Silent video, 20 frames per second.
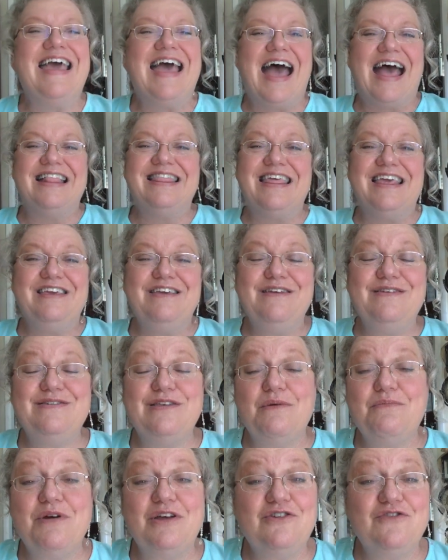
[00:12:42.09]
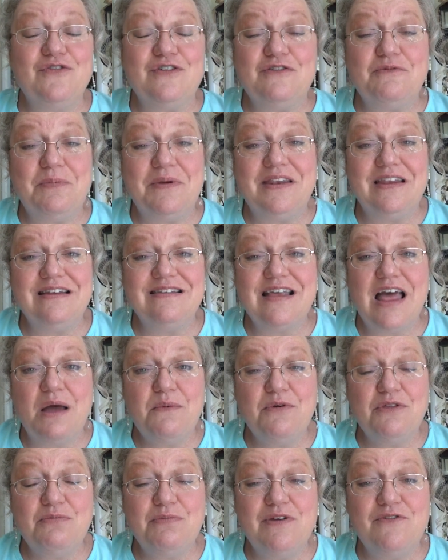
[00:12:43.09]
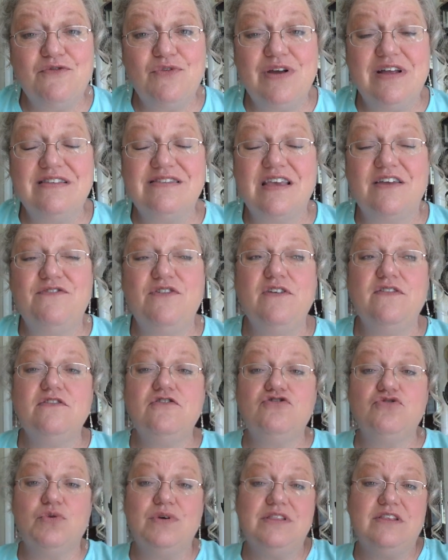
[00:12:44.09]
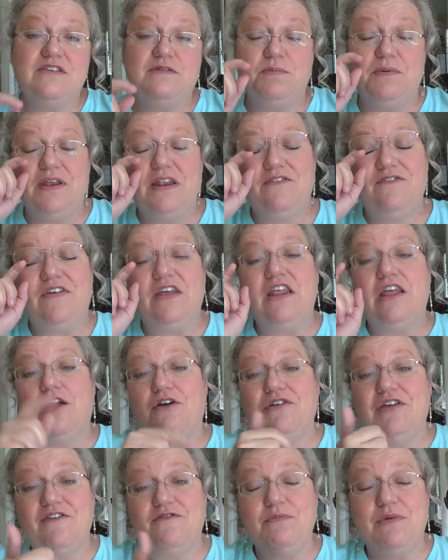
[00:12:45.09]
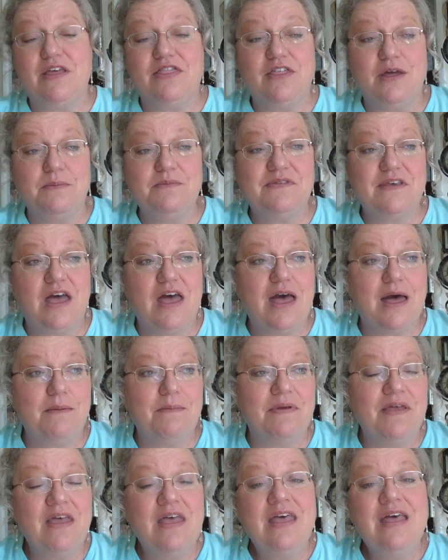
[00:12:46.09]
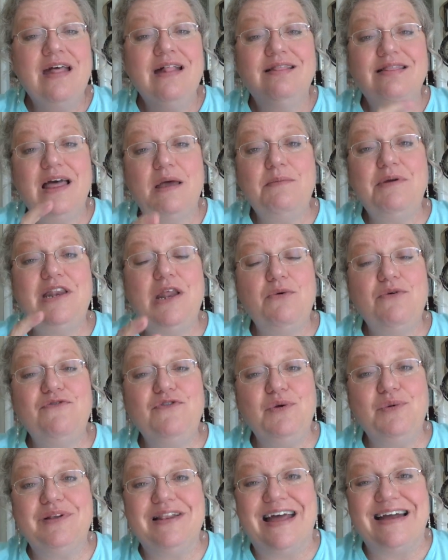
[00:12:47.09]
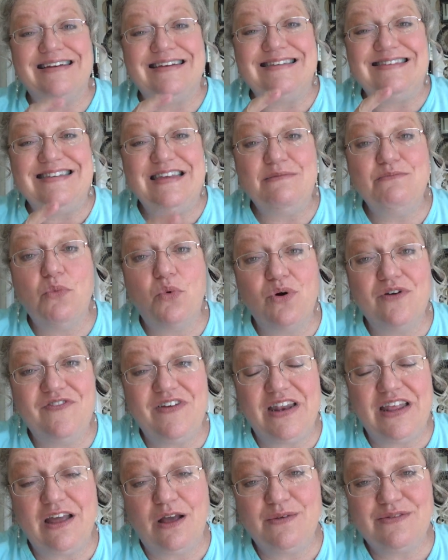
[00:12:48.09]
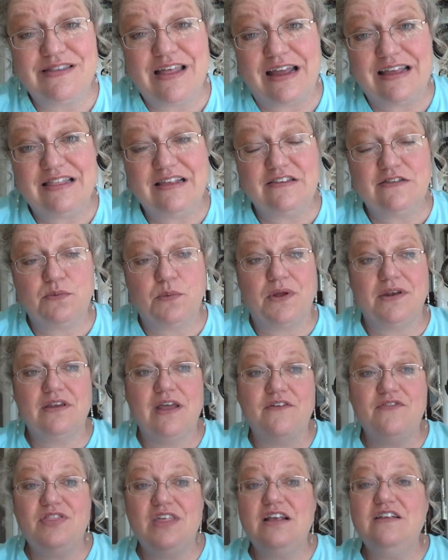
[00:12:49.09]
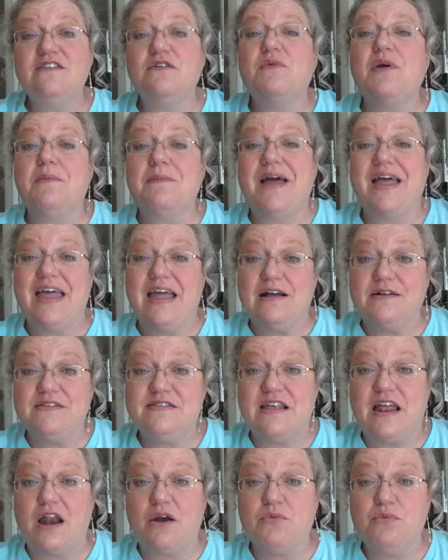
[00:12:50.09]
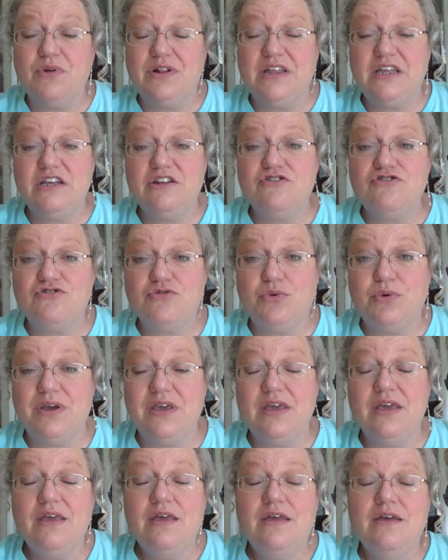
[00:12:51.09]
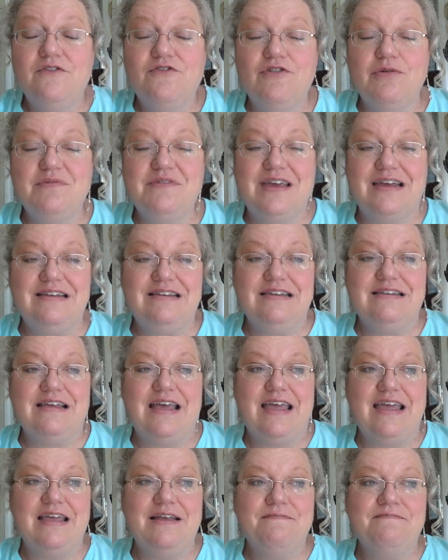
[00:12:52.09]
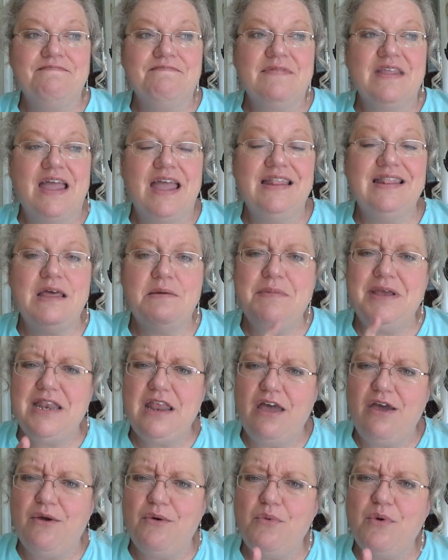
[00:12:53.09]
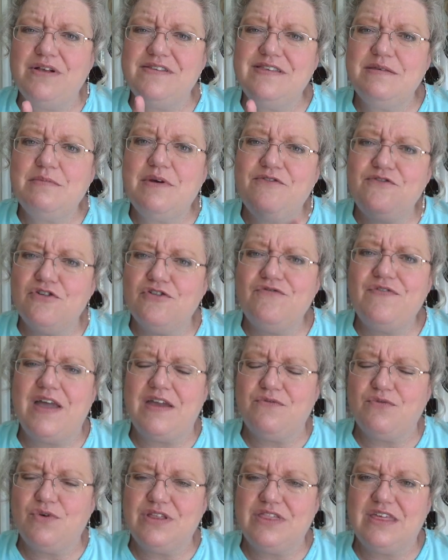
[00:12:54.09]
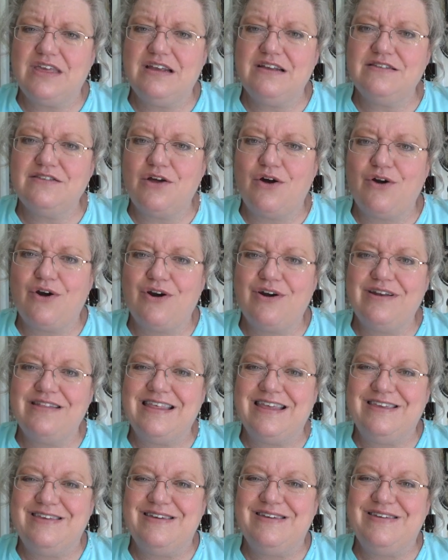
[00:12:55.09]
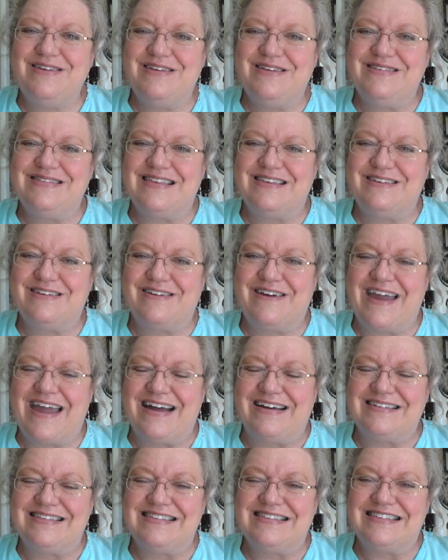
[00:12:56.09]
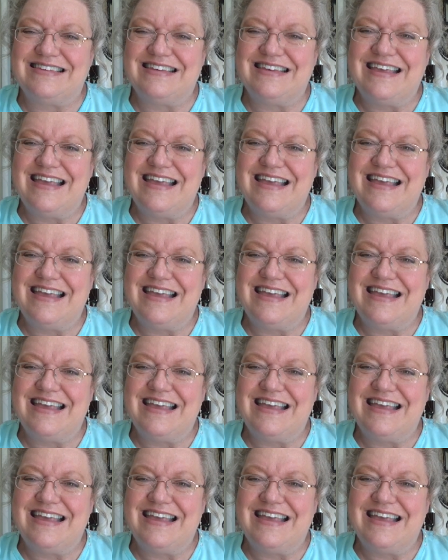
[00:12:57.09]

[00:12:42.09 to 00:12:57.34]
I thank you so much for spending time with me, friends. If you've enjoyed this video, give me a thumbs up. Let me know if you would like to see more videos like this one of things around my house that I really enjoy from day to day. And let me know what some of your favorite things are that you use in your house.